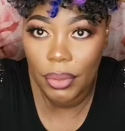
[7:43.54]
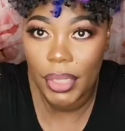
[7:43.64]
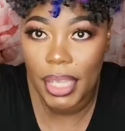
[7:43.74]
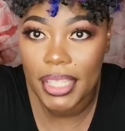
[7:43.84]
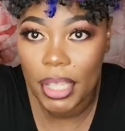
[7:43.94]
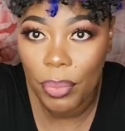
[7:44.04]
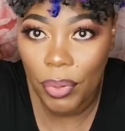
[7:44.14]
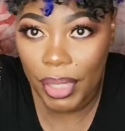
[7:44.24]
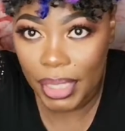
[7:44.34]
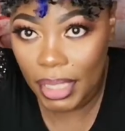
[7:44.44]
You can
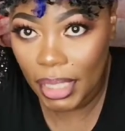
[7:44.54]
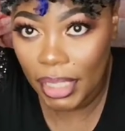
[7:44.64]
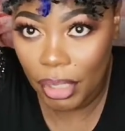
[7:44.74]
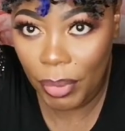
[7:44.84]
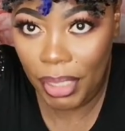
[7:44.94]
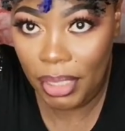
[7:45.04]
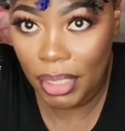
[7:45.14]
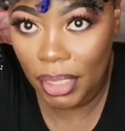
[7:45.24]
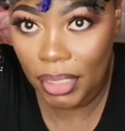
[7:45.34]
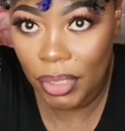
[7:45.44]
separate it a little bit
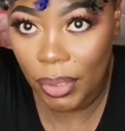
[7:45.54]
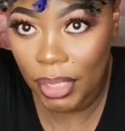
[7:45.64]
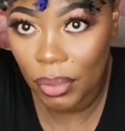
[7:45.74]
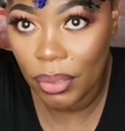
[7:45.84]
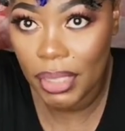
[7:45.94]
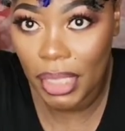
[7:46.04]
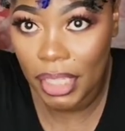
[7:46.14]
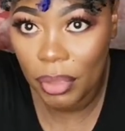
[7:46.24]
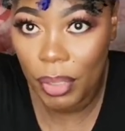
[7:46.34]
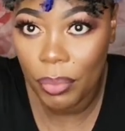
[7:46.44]
so it looks a
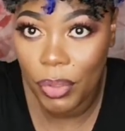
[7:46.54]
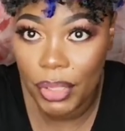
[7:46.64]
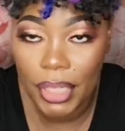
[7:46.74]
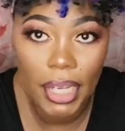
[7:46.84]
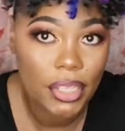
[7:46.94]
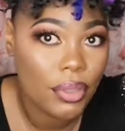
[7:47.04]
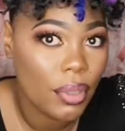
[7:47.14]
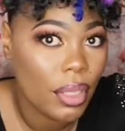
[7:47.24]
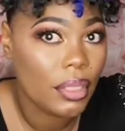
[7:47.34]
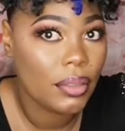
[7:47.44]
little bit more natural.